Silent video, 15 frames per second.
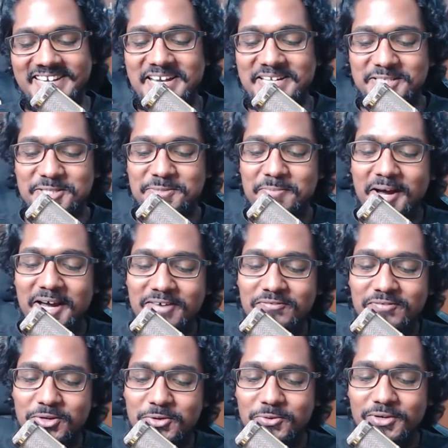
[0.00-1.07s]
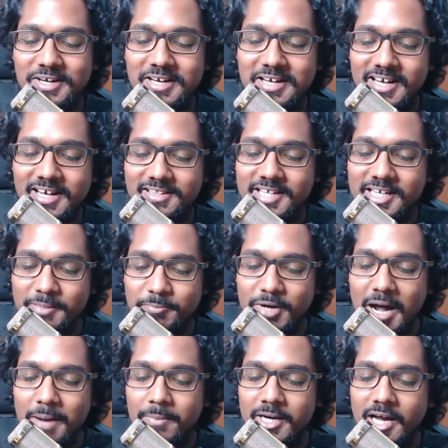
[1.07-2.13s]
It is my view that a
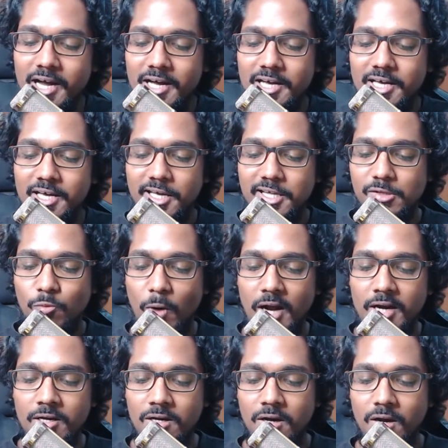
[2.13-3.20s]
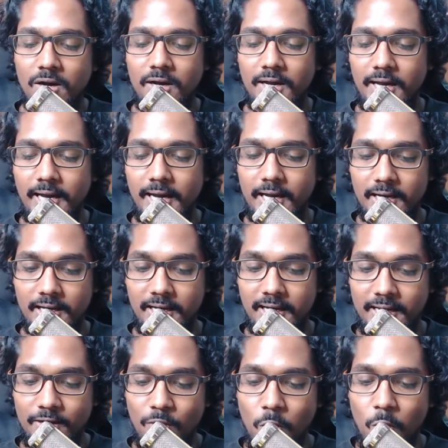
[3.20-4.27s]
Brahmana is one
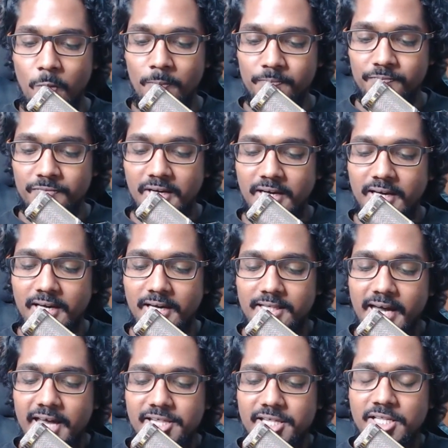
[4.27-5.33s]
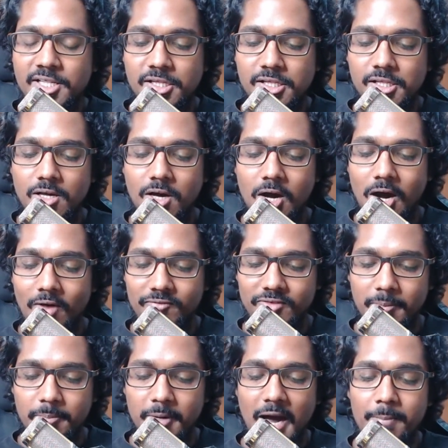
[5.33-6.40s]
in whom the essence of
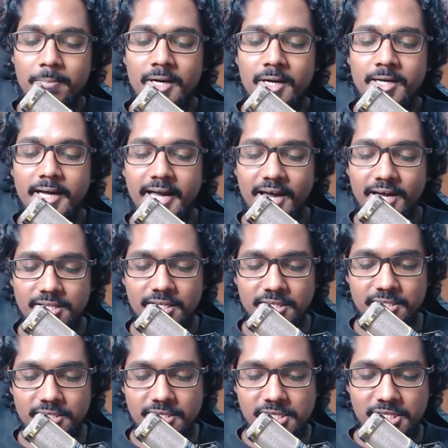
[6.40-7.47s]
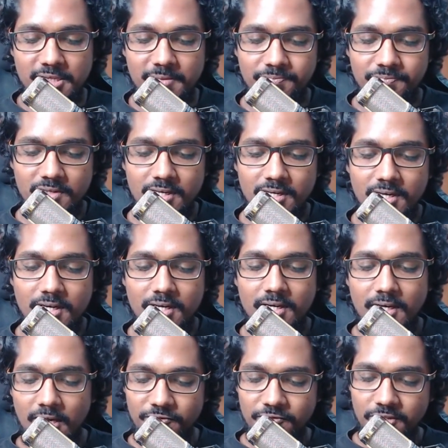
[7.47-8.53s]
the Brahman exists.
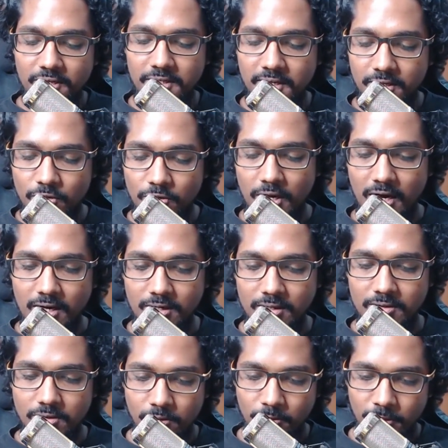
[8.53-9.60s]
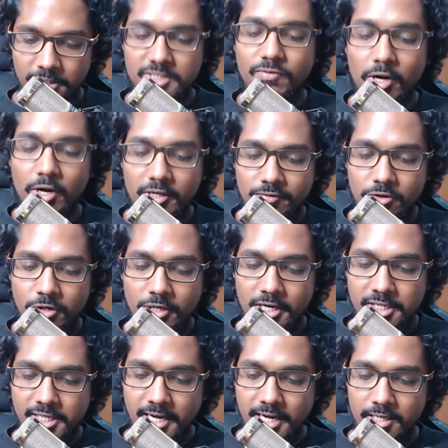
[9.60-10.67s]
If the Nirguna, who is devoid of
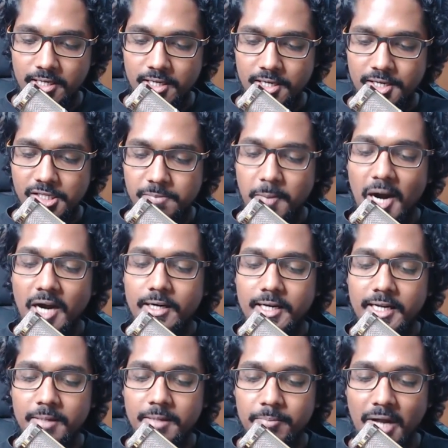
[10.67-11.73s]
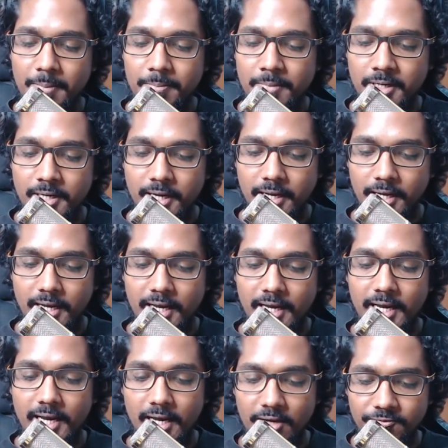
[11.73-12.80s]
gunas, and sparkling Brahman,
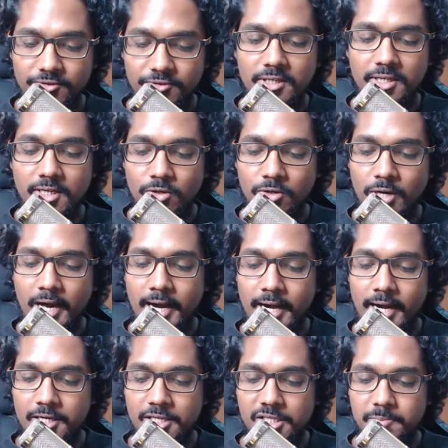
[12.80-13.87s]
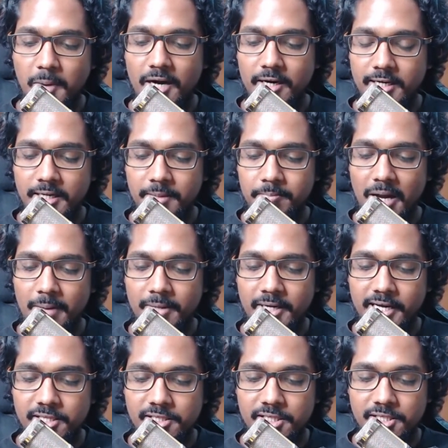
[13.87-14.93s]
if the Nirguna and sparkling Brahman
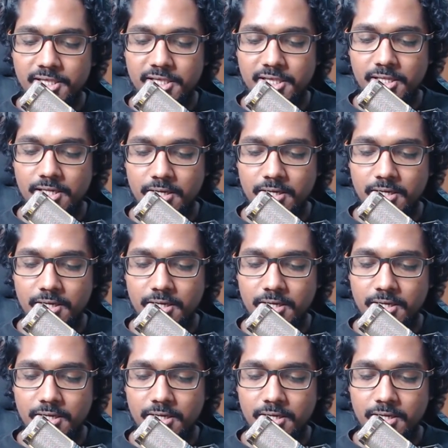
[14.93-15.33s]
exists,